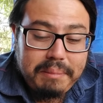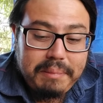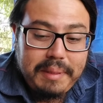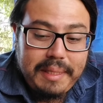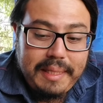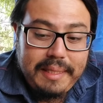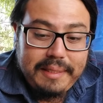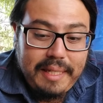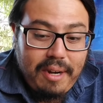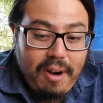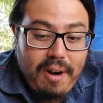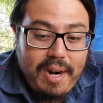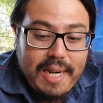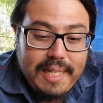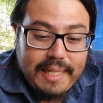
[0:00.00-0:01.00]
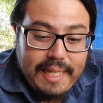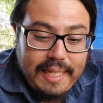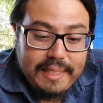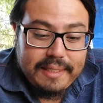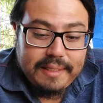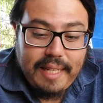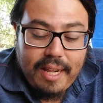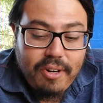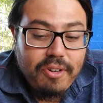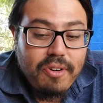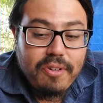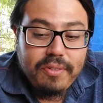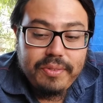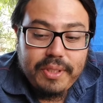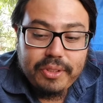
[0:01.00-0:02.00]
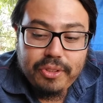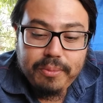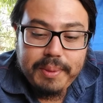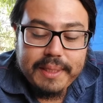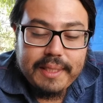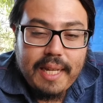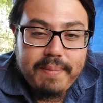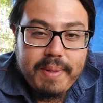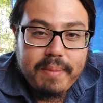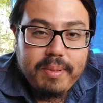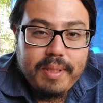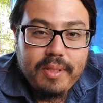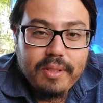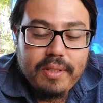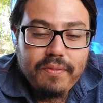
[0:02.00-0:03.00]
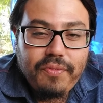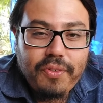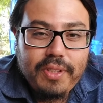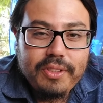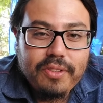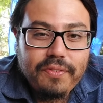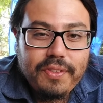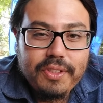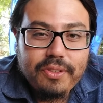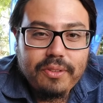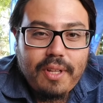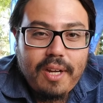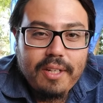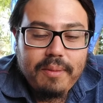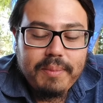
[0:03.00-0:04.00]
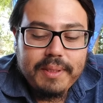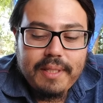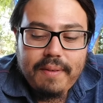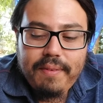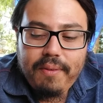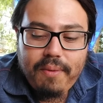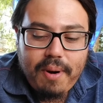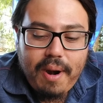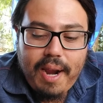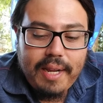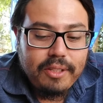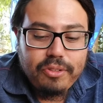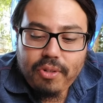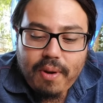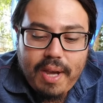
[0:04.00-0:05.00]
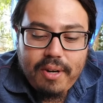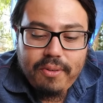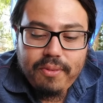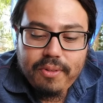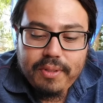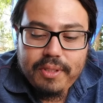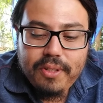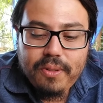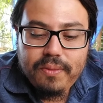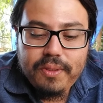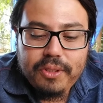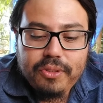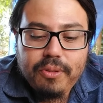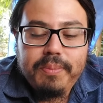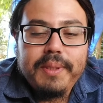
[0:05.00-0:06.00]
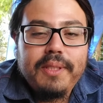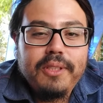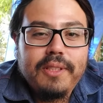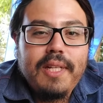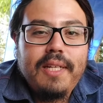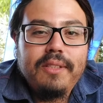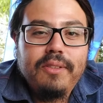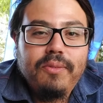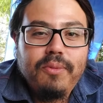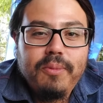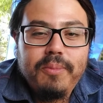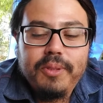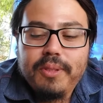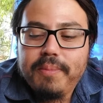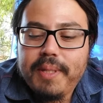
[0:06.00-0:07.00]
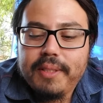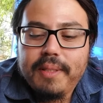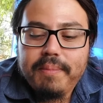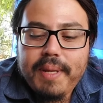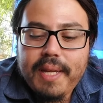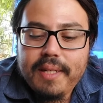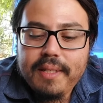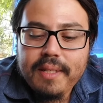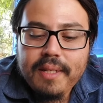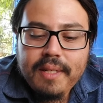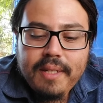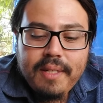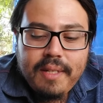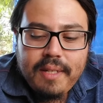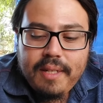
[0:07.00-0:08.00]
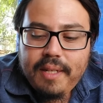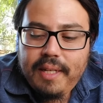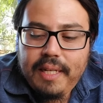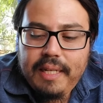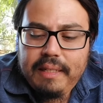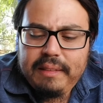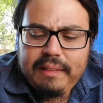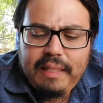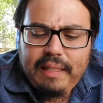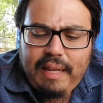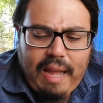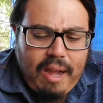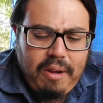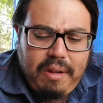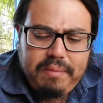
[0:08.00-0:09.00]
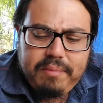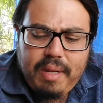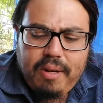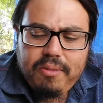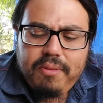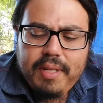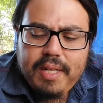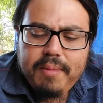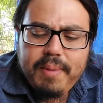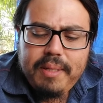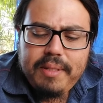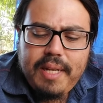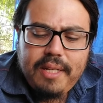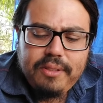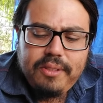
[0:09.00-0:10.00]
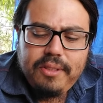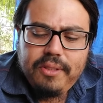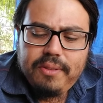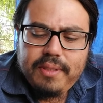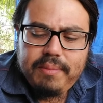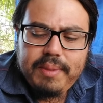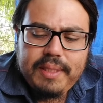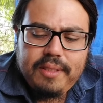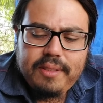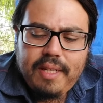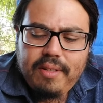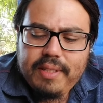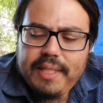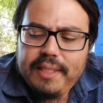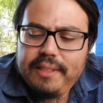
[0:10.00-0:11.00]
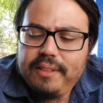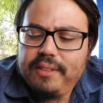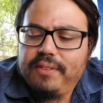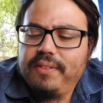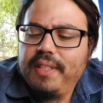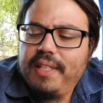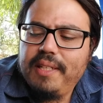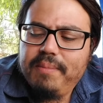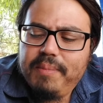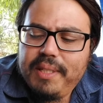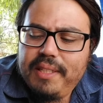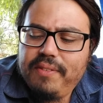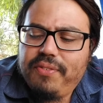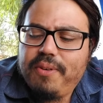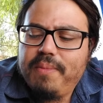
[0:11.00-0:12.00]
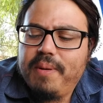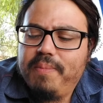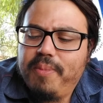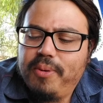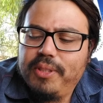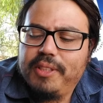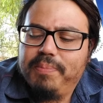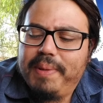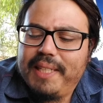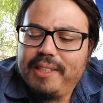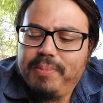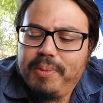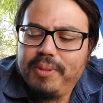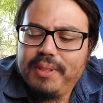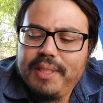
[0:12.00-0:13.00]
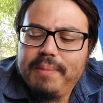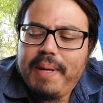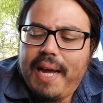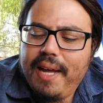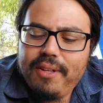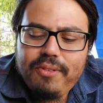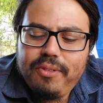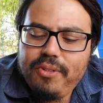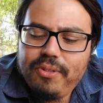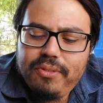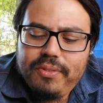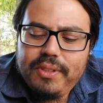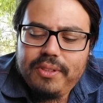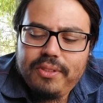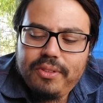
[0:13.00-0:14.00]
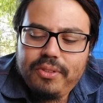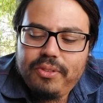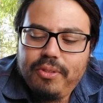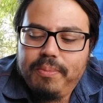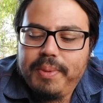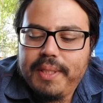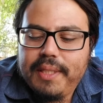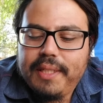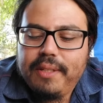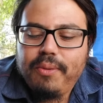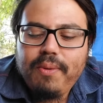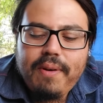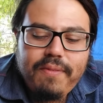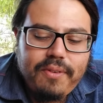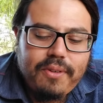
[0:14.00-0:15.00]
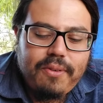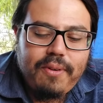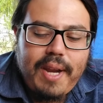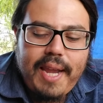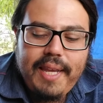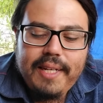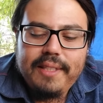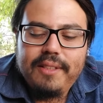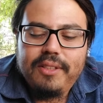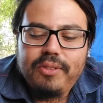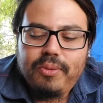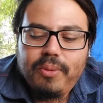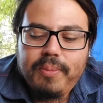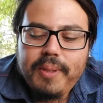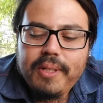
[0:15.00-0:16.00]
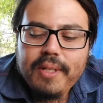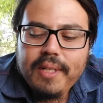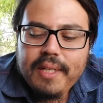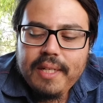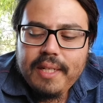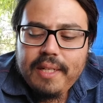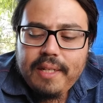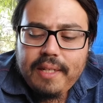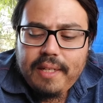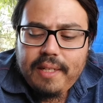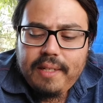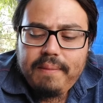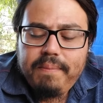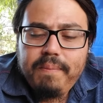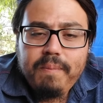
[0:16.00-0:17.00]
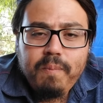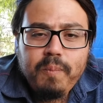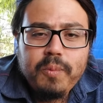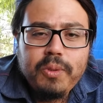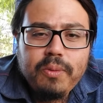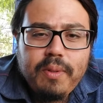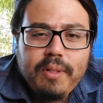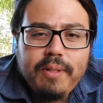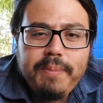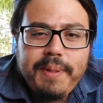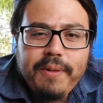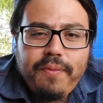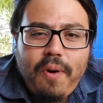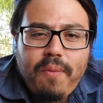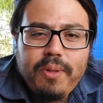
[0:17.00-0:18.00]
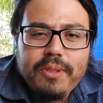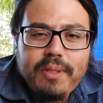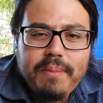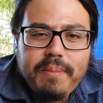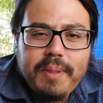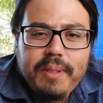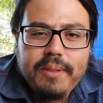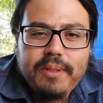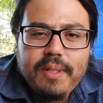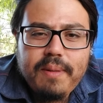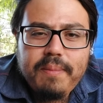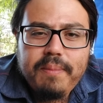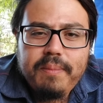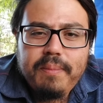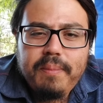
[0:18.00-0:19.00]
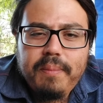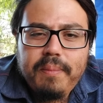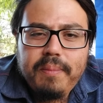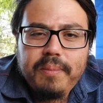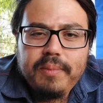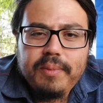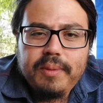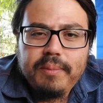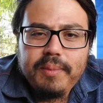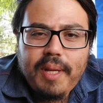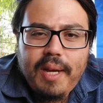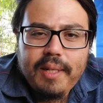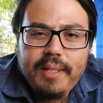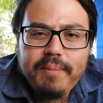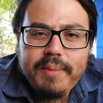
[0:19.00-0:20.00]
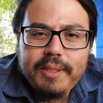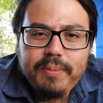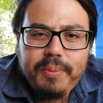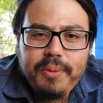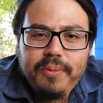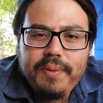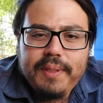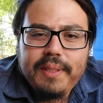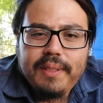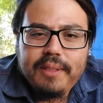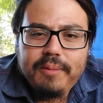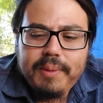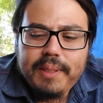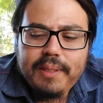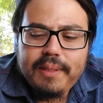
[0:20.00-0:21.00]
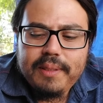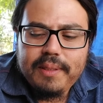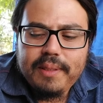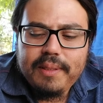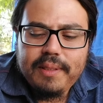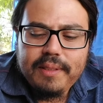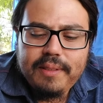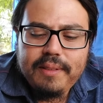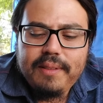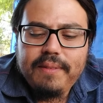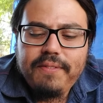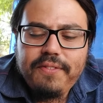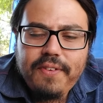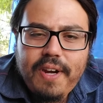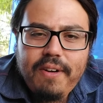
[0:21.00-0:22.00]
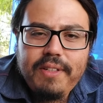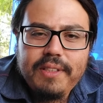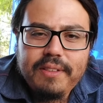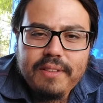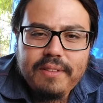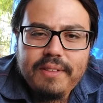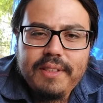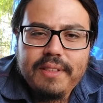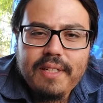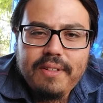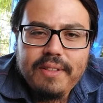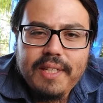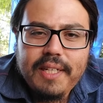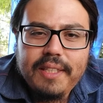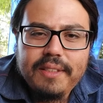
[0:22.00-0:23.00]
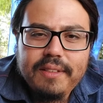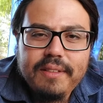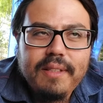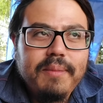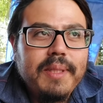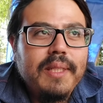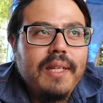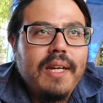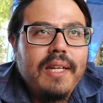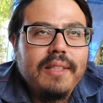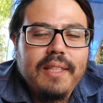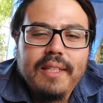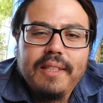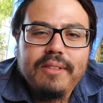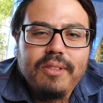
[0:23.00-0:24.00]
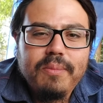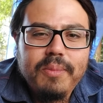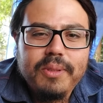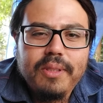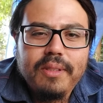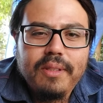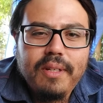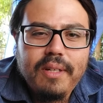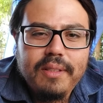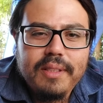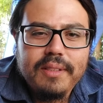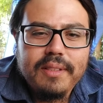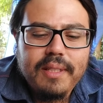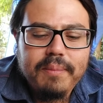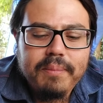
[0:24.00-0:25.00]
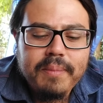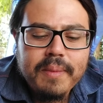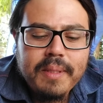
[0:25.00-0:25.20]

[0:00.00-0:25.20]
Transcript: there are allegations. I don't know if they're true because I've been looking for these official documents everywhere. So I don't really know if they're true, but there's nasty rumors about the man, and I'll read them out loud to you. I mean, there's allegations of stealing money from a boys' baseball team. I don't know if this is true, but whoever created this rumor should really bring forward some documents proving this, because this is a very serious allegation. I mean, I think it's almost on the same,